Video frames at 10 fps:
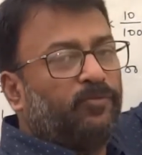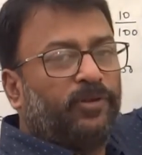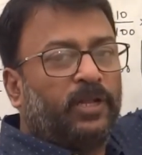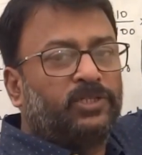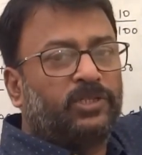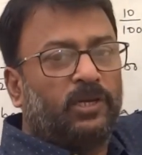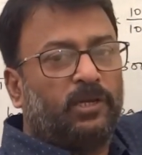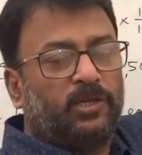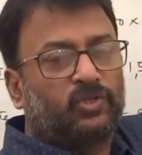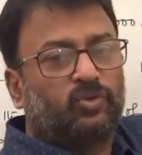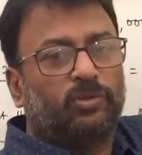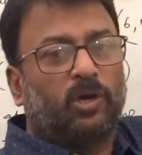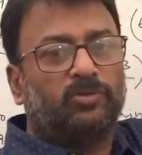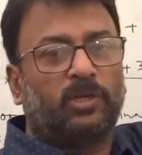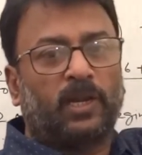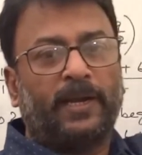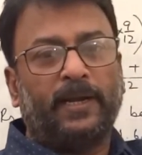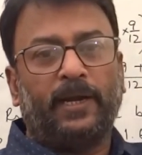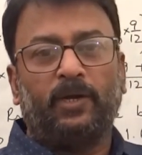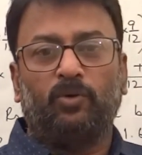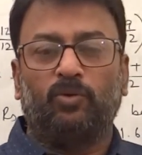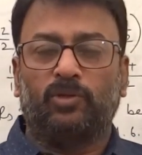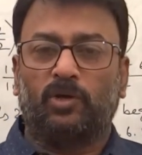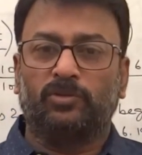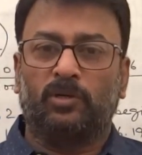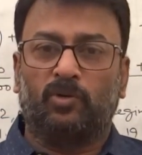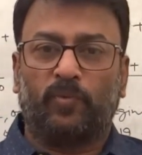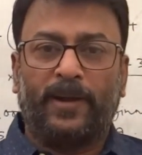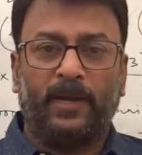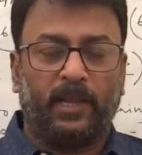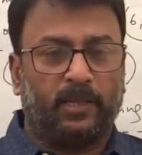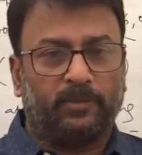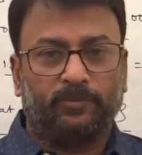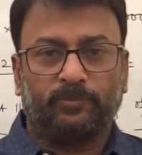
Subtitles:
financial year is 2019 to 2020.